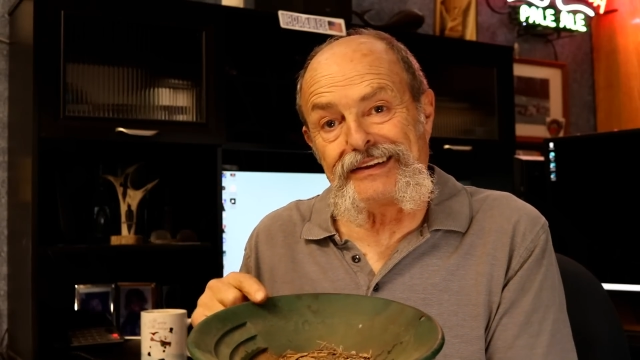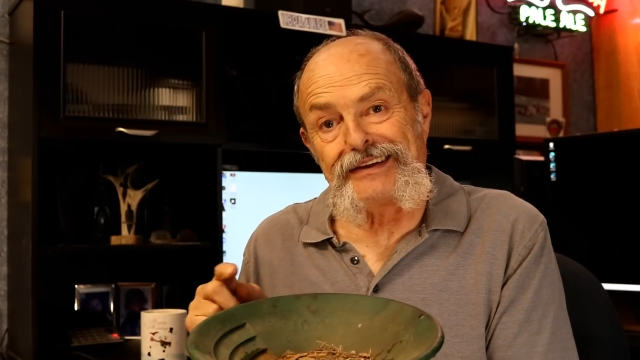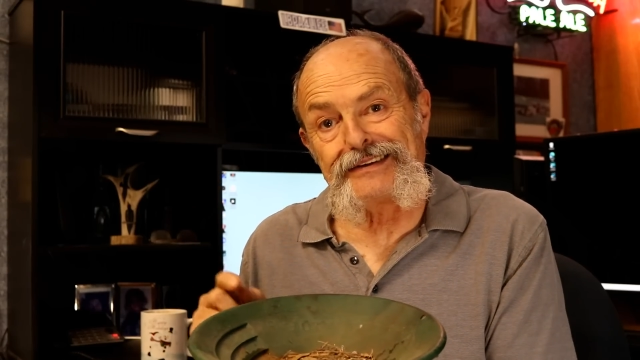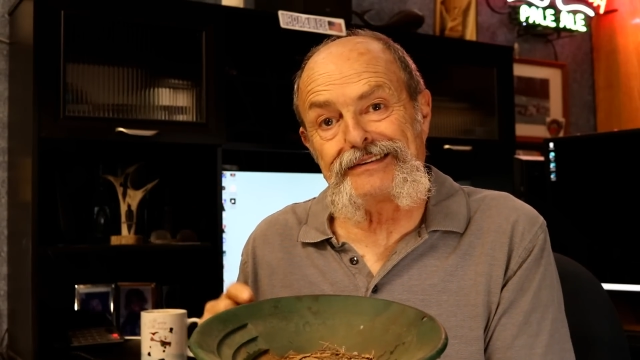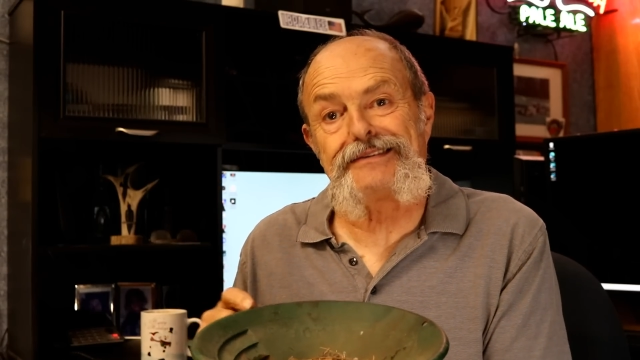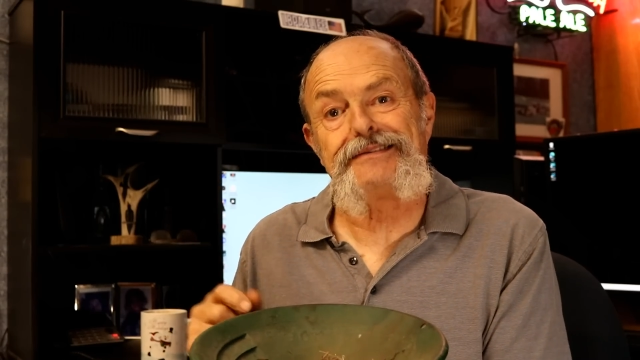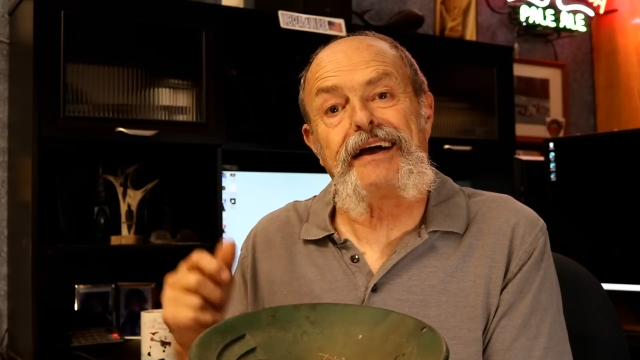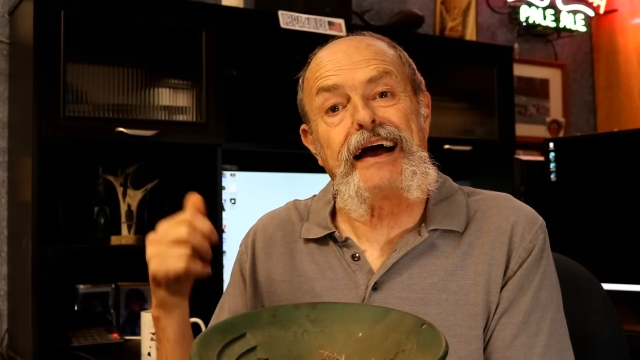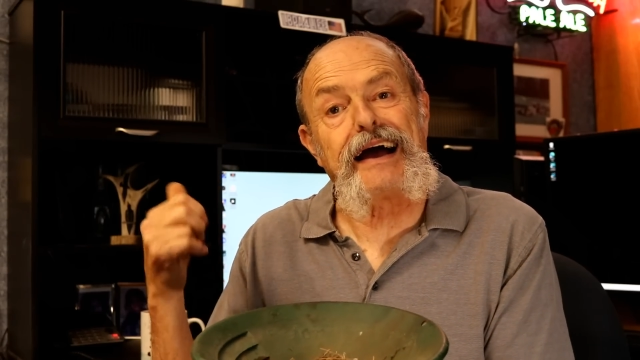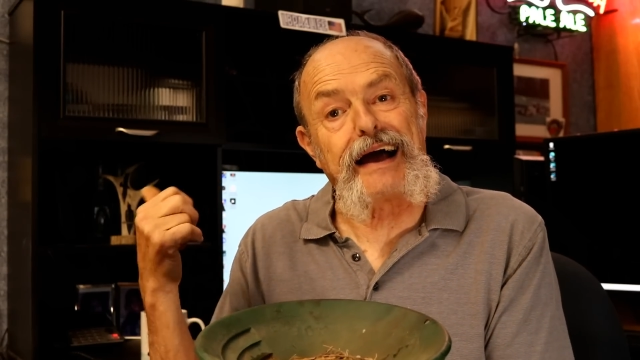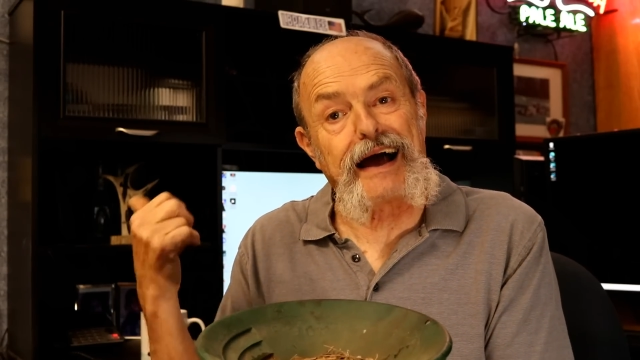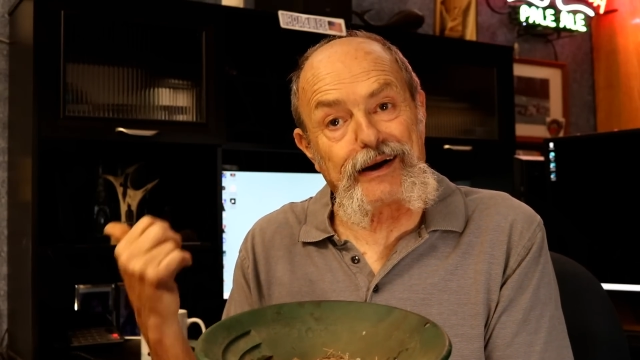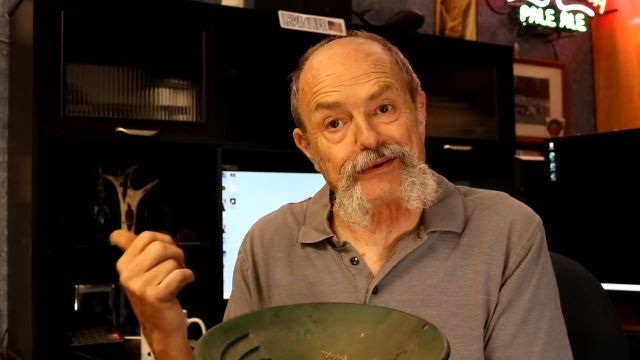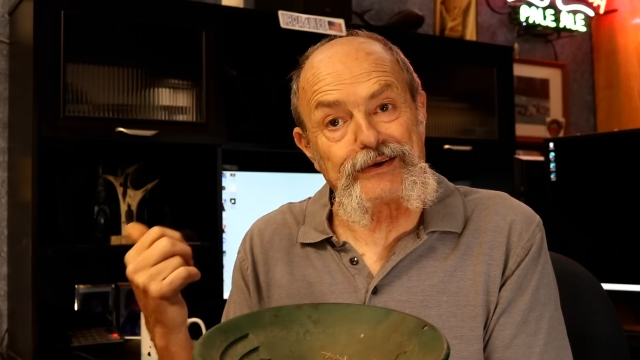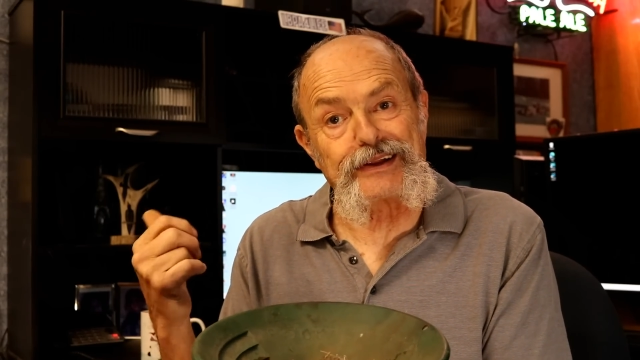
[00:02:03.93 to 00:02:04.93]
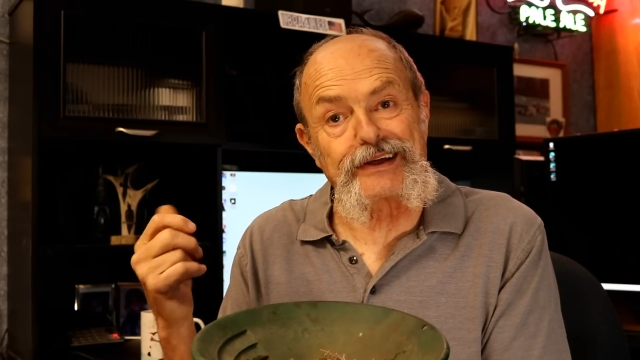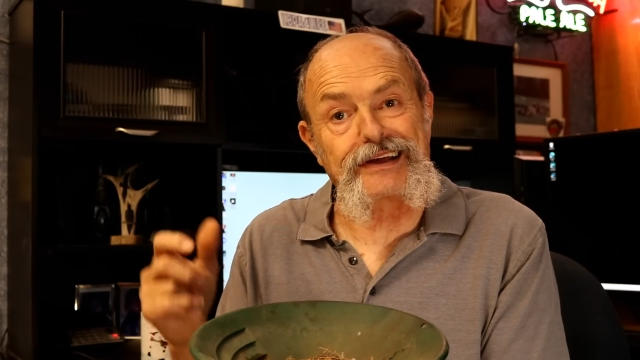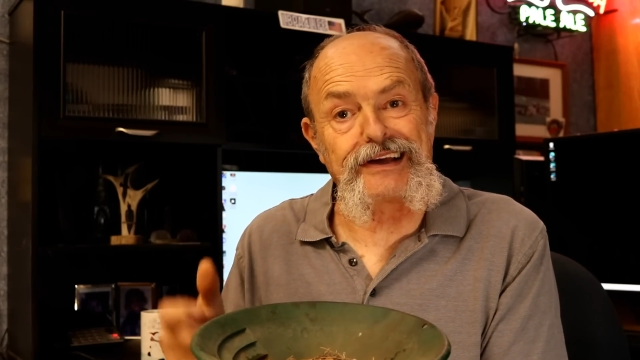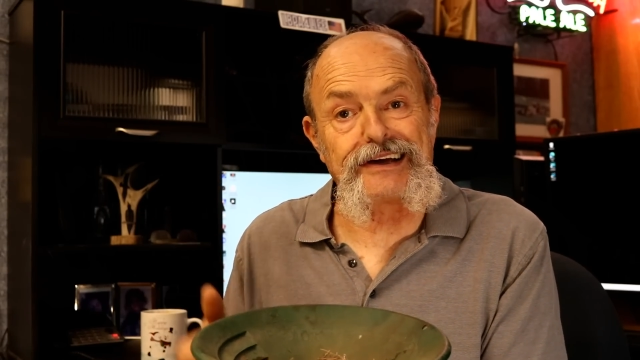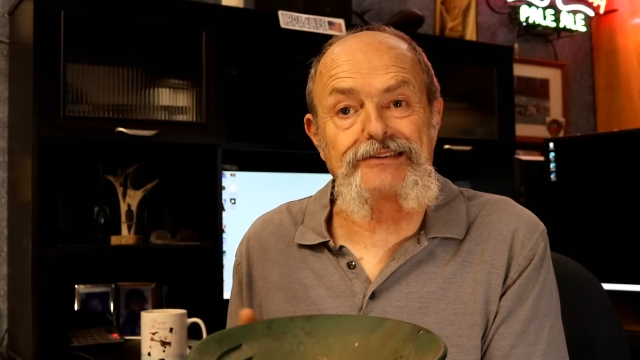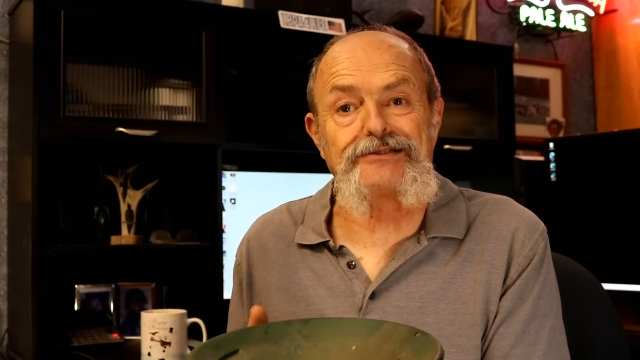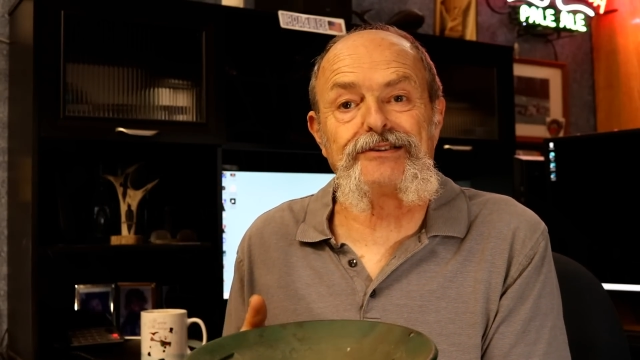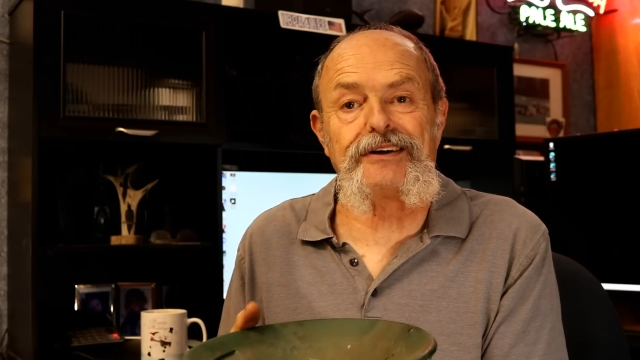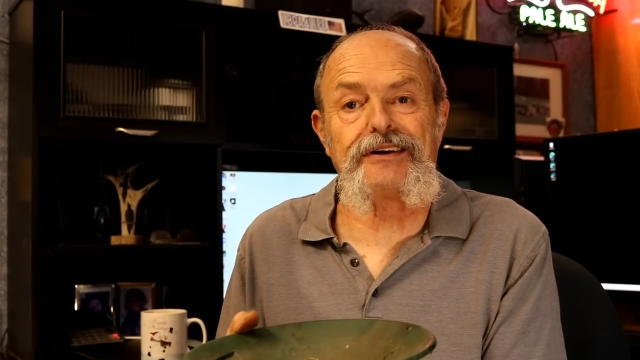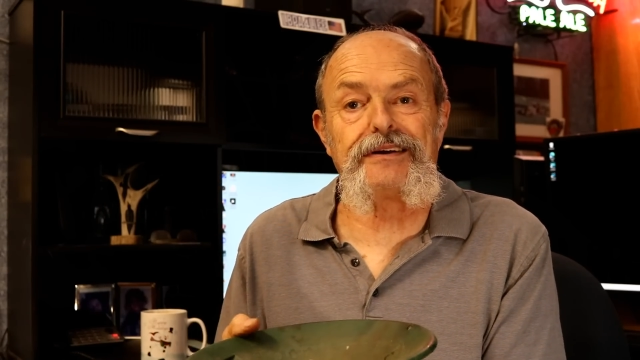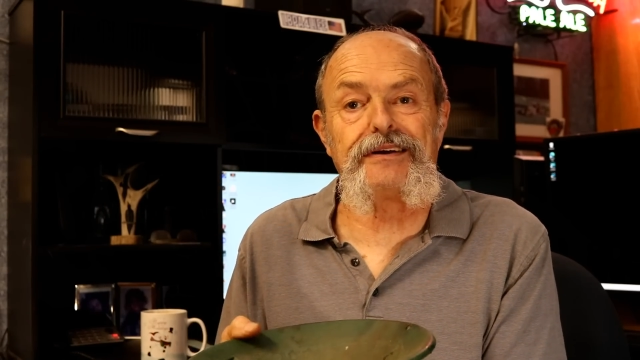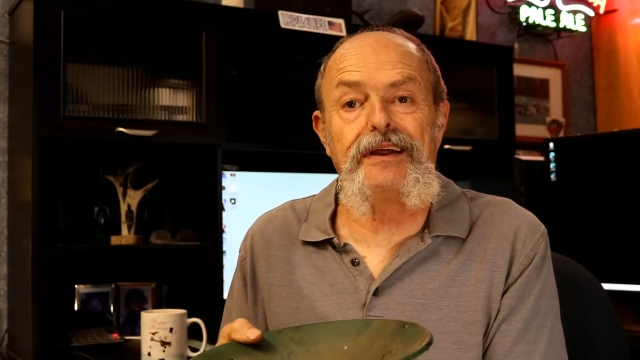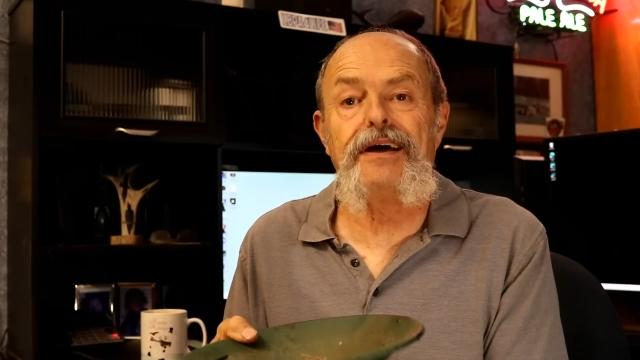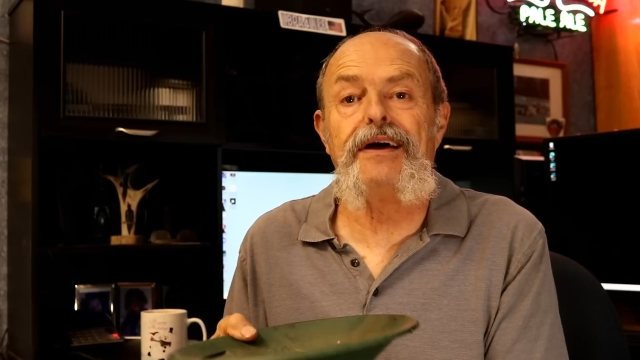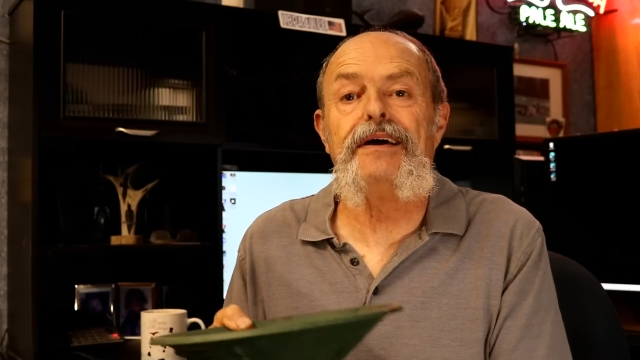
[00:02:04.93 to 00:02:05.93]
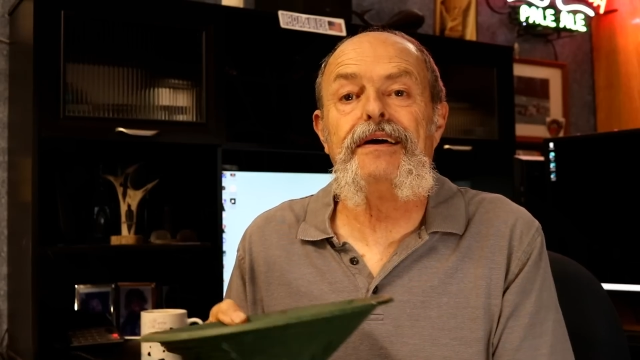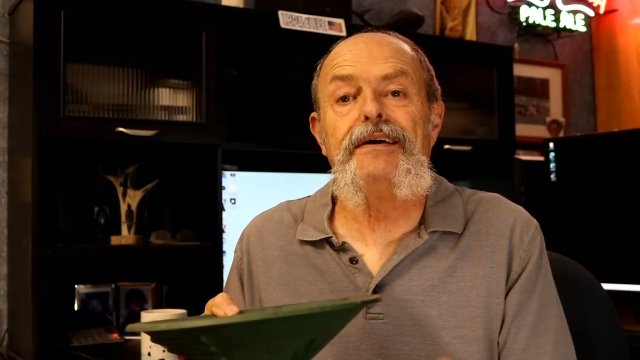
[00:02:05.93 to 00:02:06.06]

this out in the kitchen